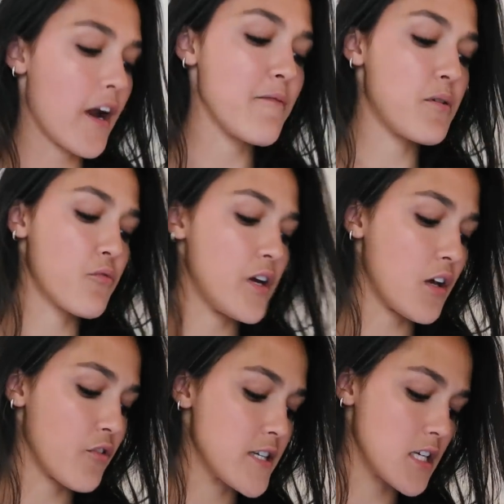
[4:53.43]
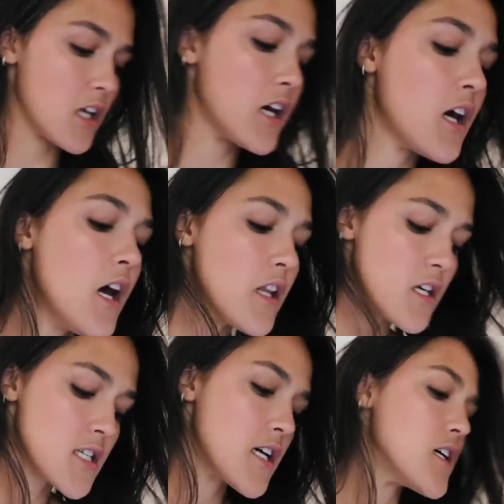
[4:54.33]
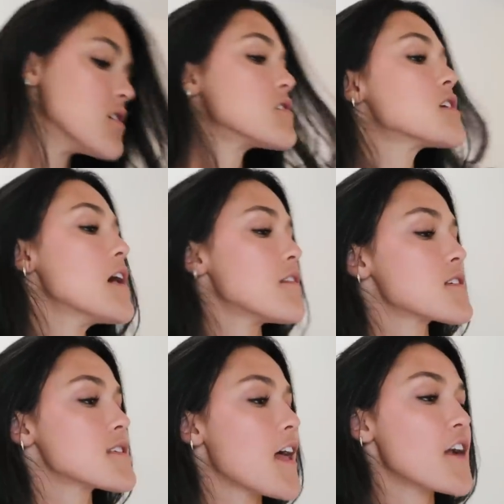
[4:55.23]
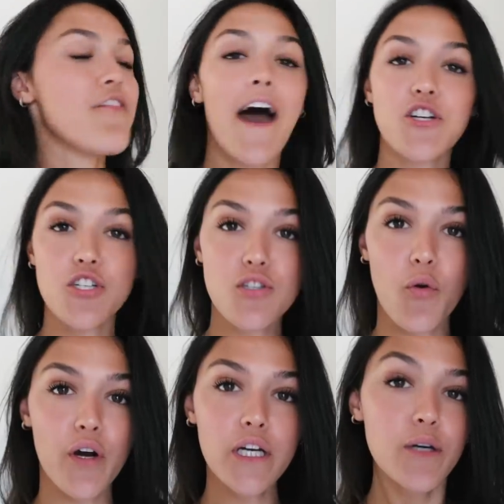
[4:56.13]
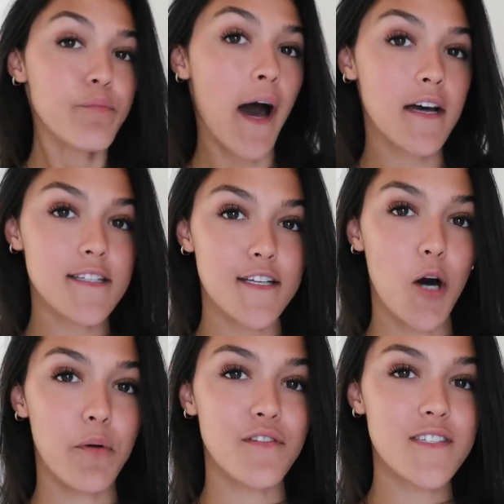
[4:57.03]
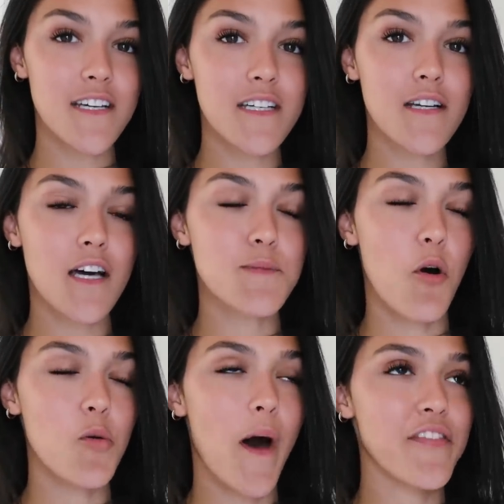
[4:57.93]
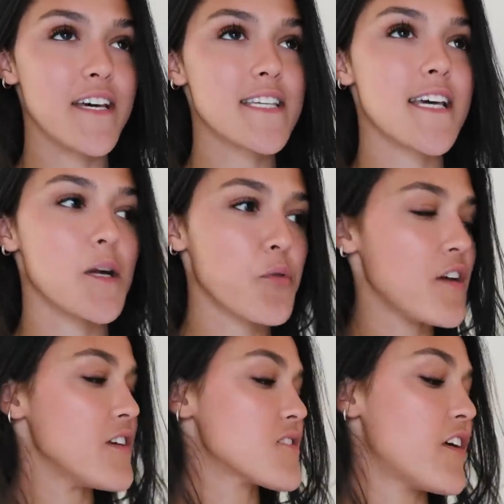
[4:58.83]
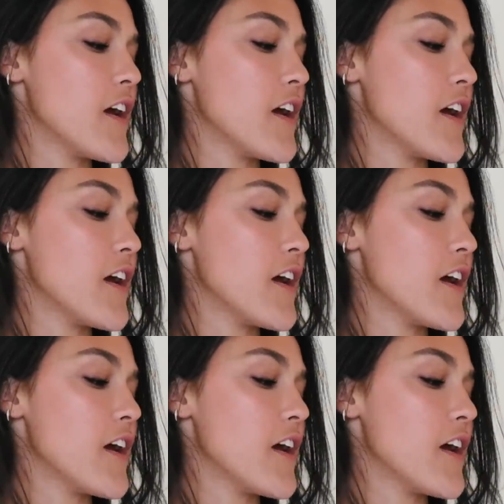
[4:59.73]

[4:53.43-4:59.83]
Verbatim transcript: that I've been reading recently. This is This Is Not a Fashion Story by Danielle Bernstein. I spoke about this in a previous